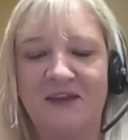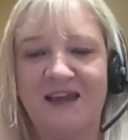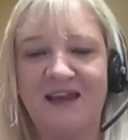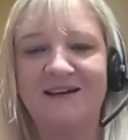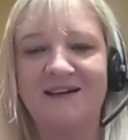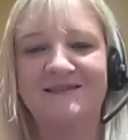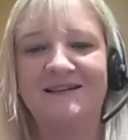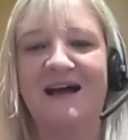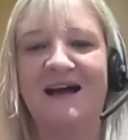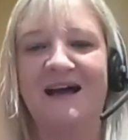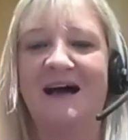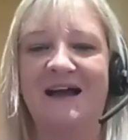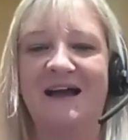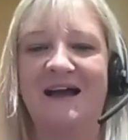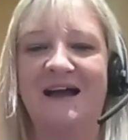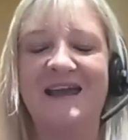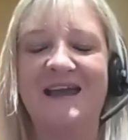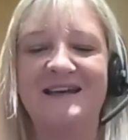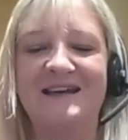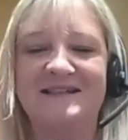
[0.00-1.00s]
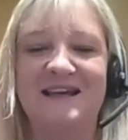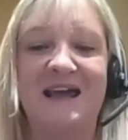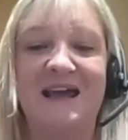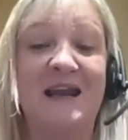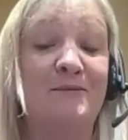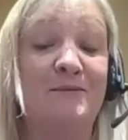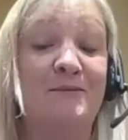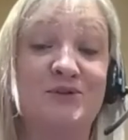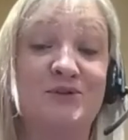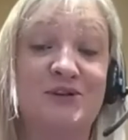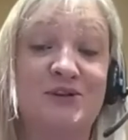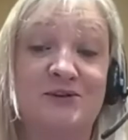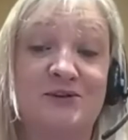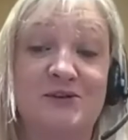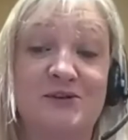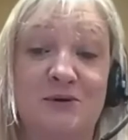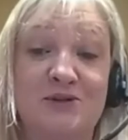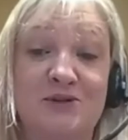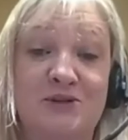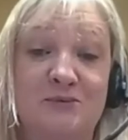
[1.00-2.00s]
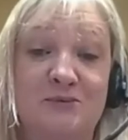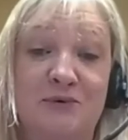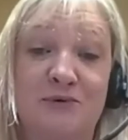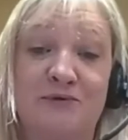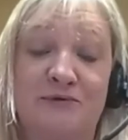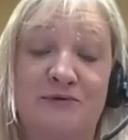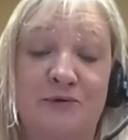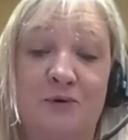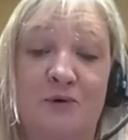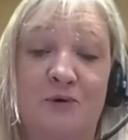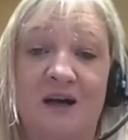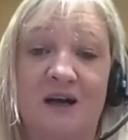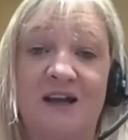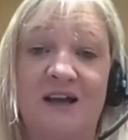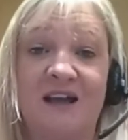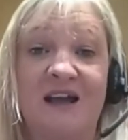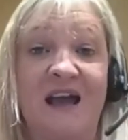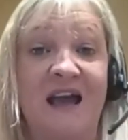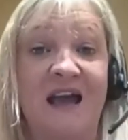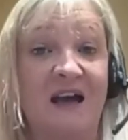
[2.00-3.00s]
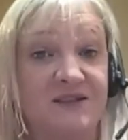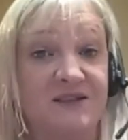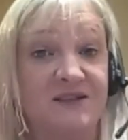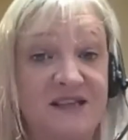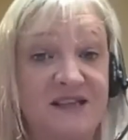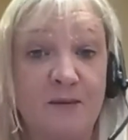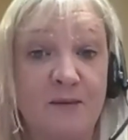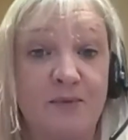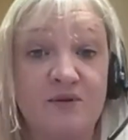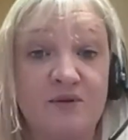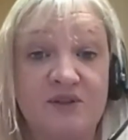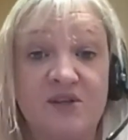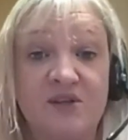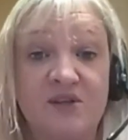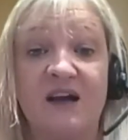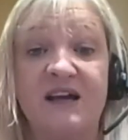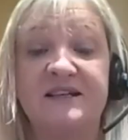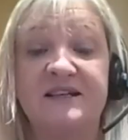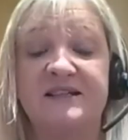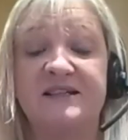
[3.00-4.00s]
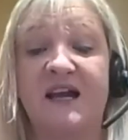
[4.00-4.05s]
and I'm also responsible for our sample site,